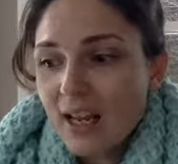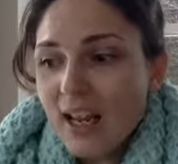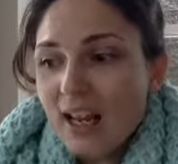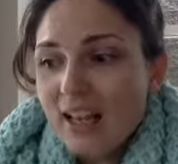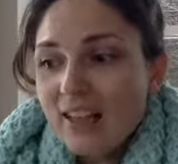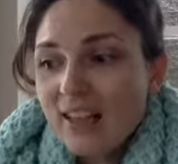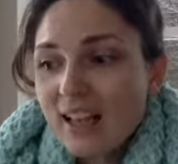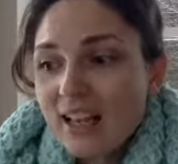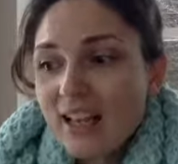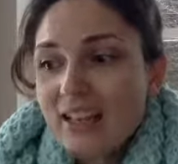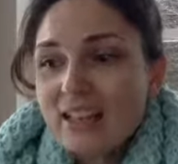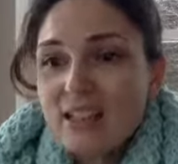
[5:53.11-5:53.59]

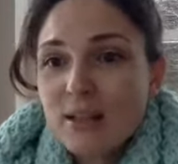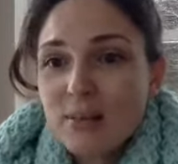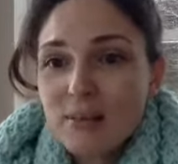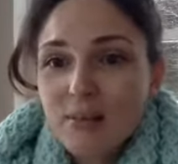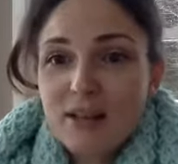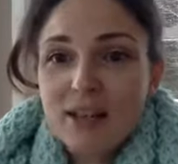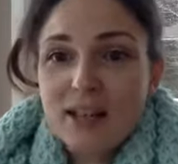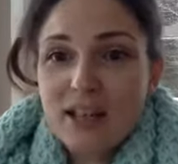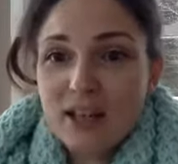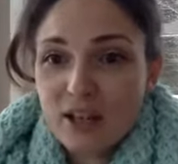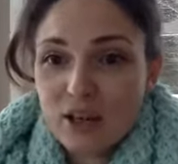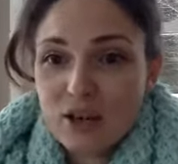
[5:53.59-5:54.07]
And that's
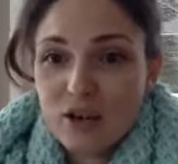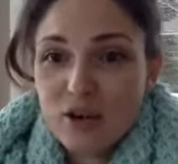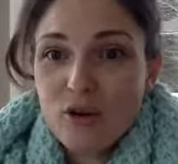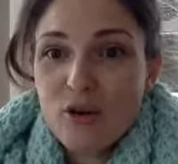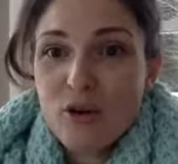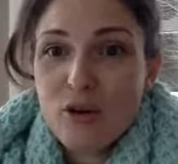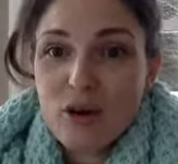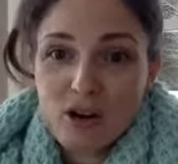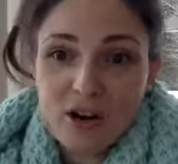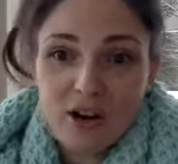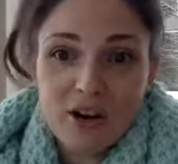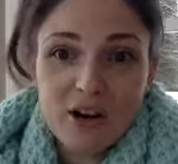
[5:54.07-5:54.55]
something that
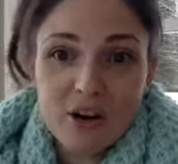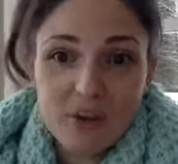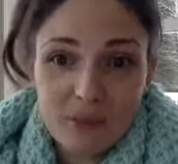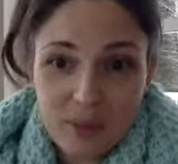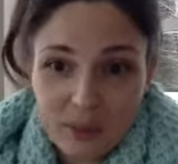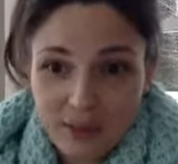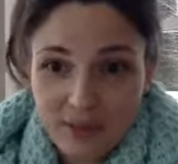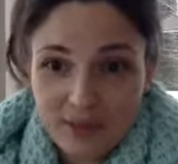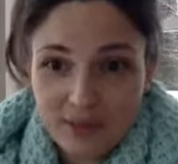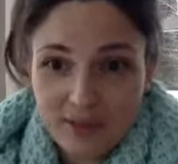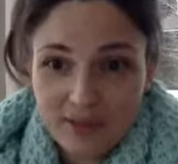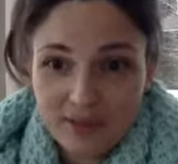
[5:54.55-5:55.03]
you are
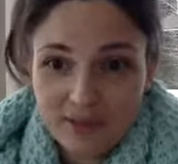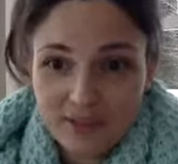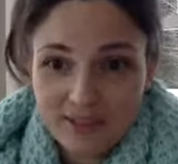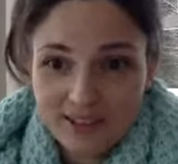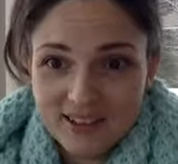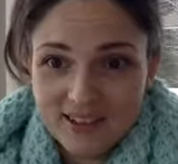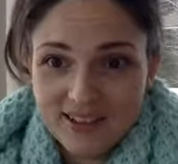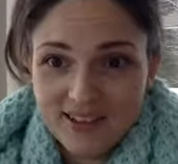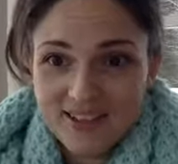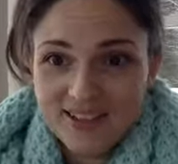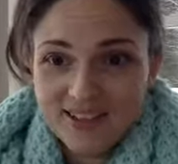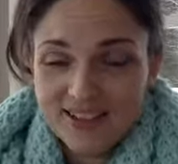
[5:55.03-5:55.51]
aware of.
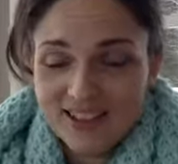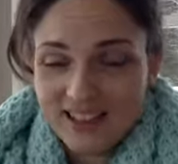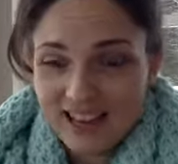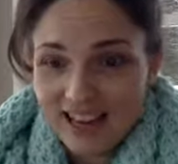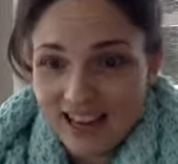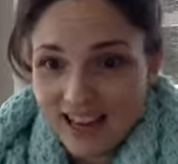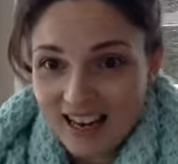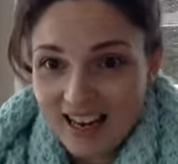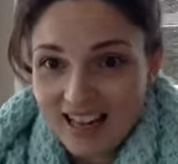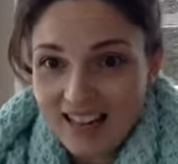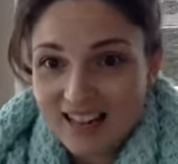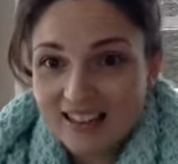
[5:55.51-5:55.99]

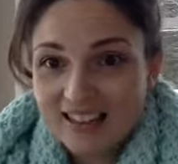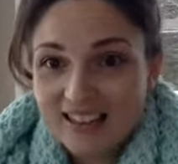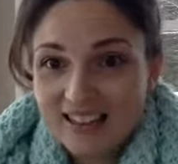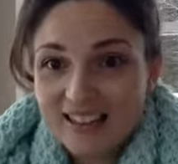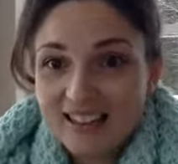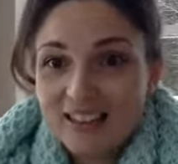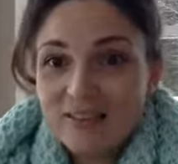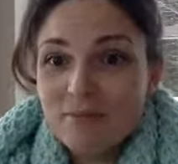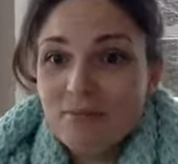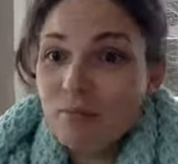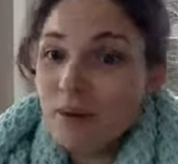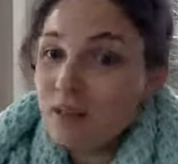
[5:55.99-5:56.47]
Okay?
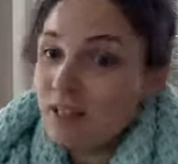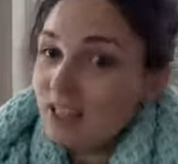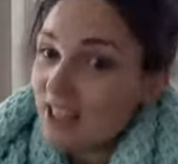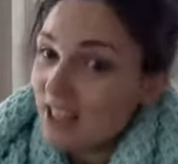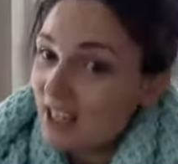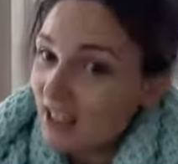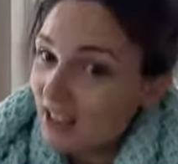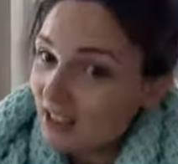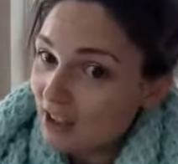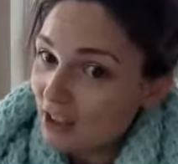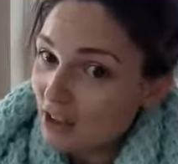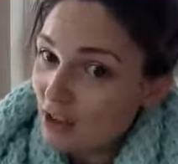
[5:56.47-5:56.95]
Might
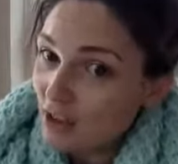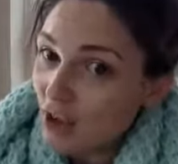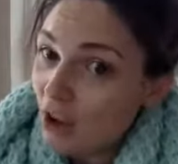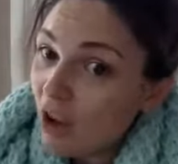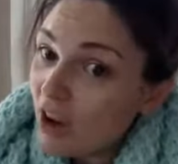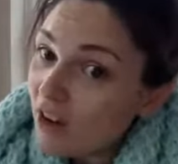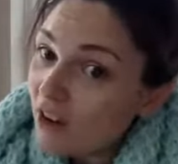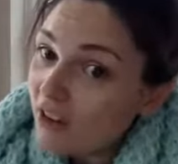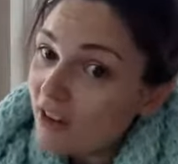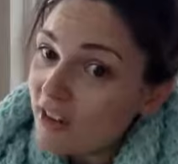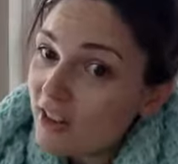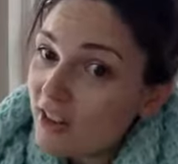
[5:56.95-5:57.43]
take a little
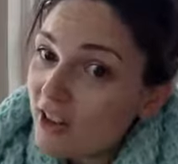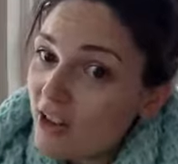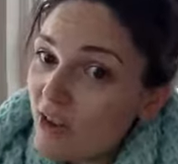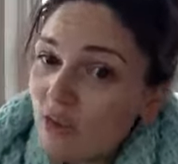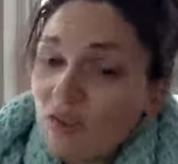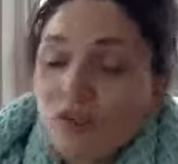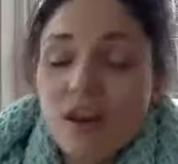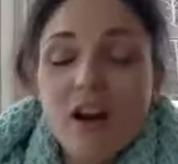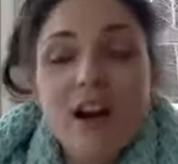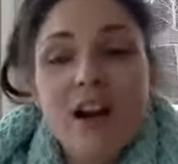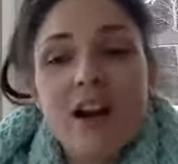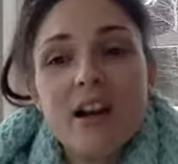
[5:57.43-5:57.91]
longer than you
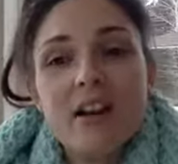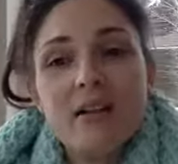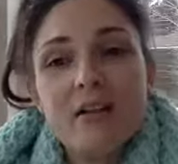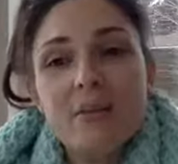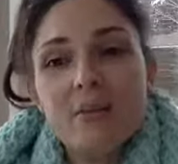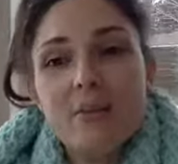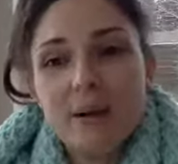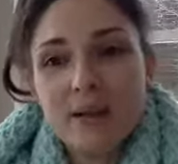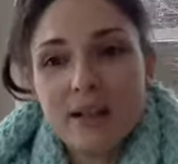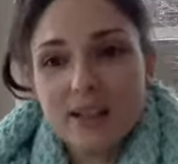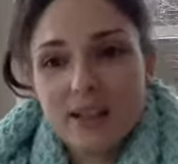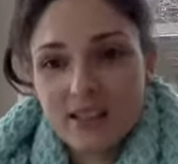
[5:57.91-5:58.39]
thought,
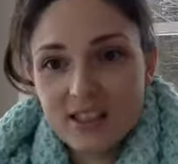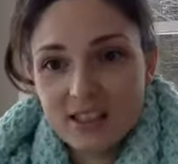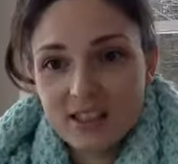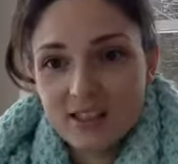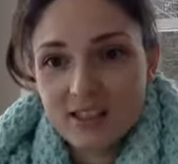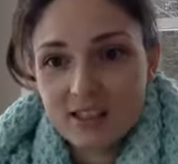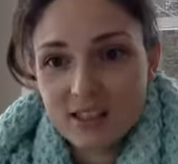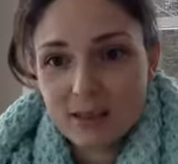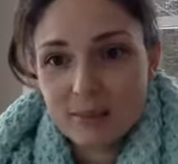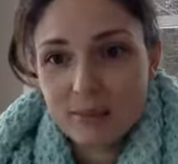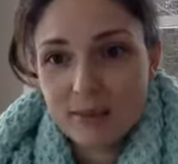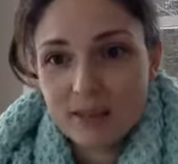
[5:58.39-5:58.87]
but it's
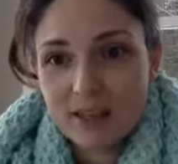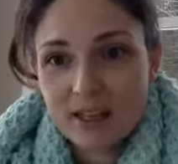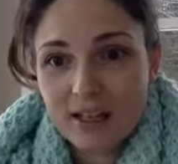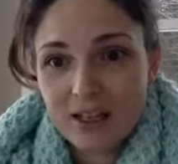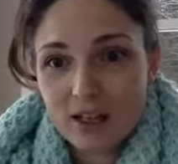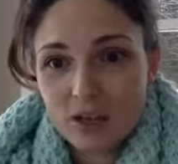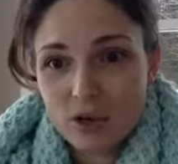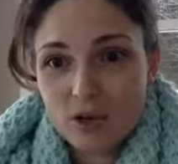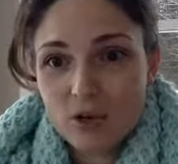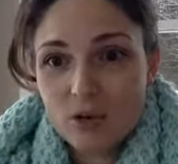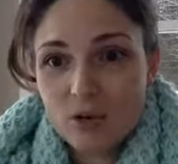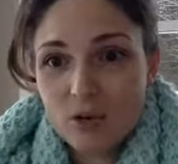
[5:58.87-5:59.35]
still something that
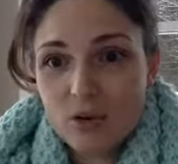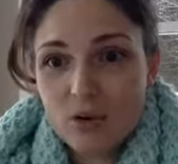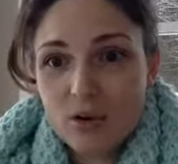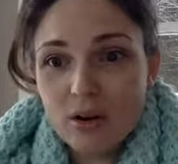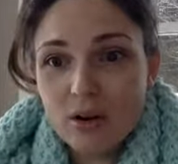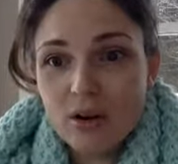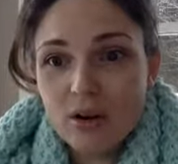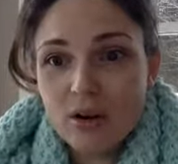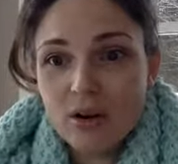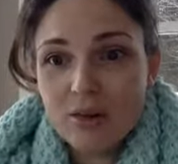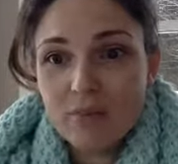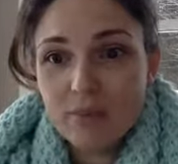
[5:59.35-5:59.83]
you
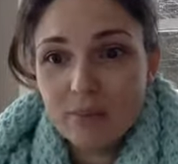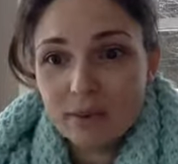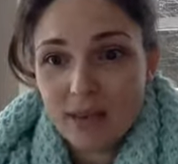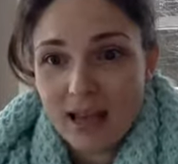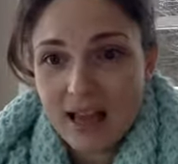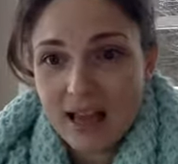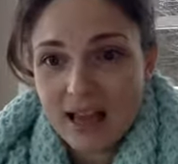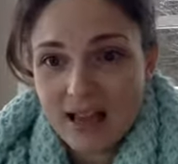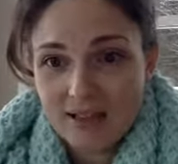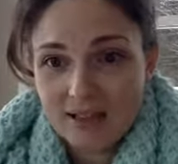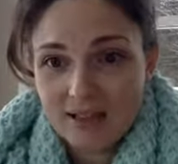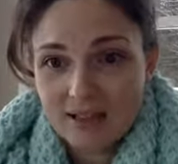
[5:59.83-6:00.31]

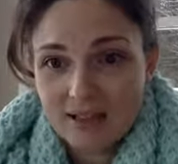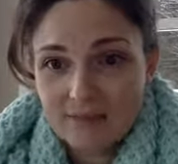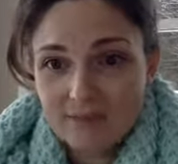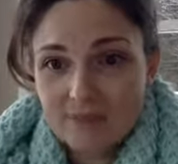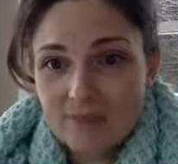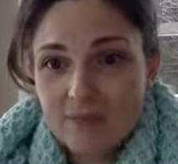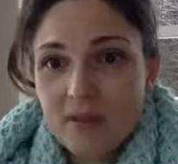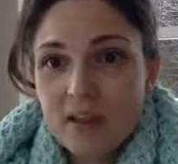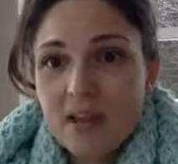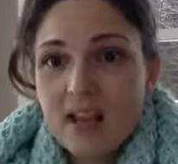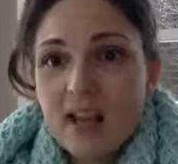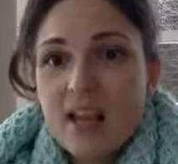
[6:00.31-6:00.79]
planned.
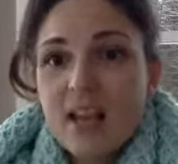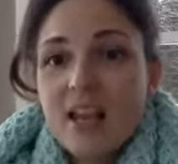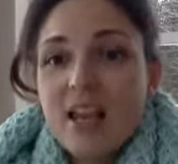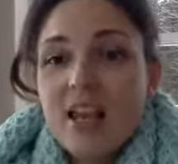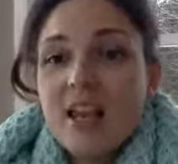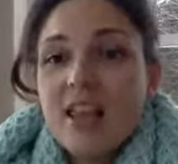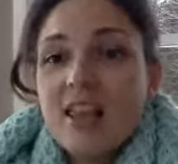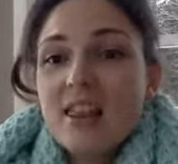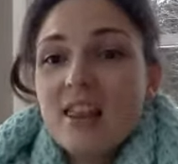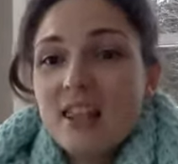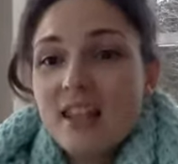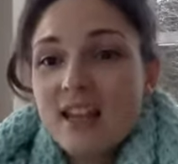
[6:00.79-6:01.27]

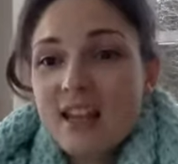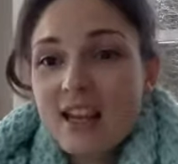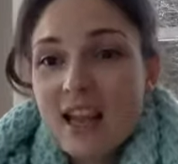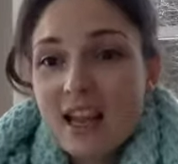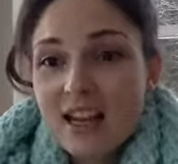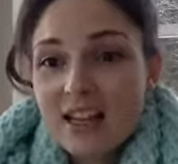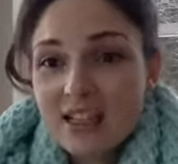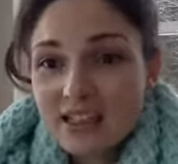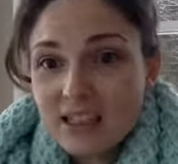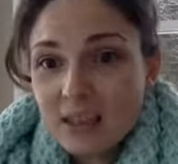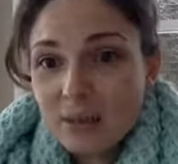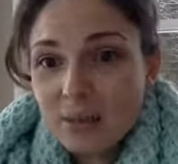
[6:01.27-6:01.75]
The
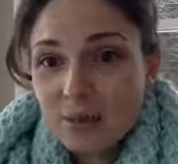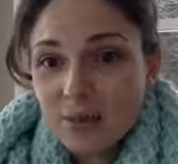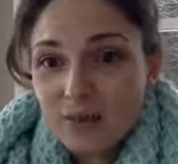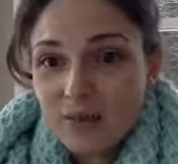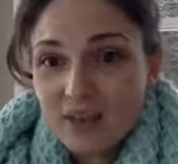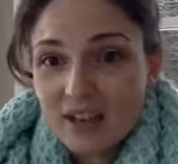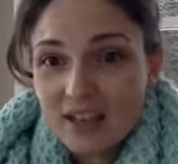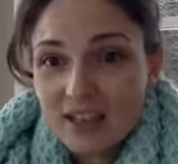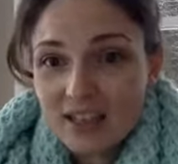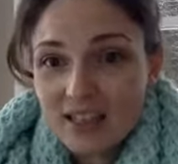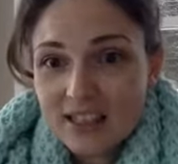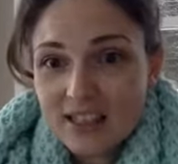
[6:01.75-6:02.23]
next type of
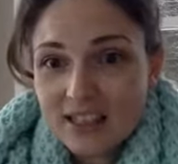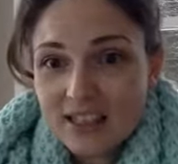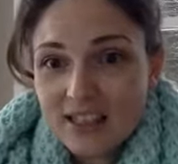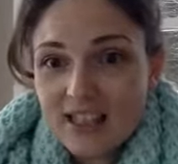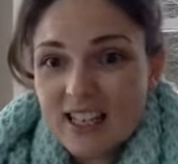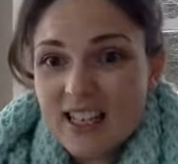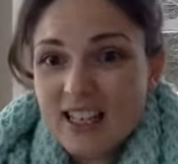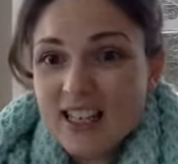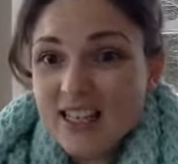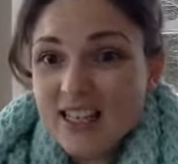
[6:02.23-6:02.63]
vacancy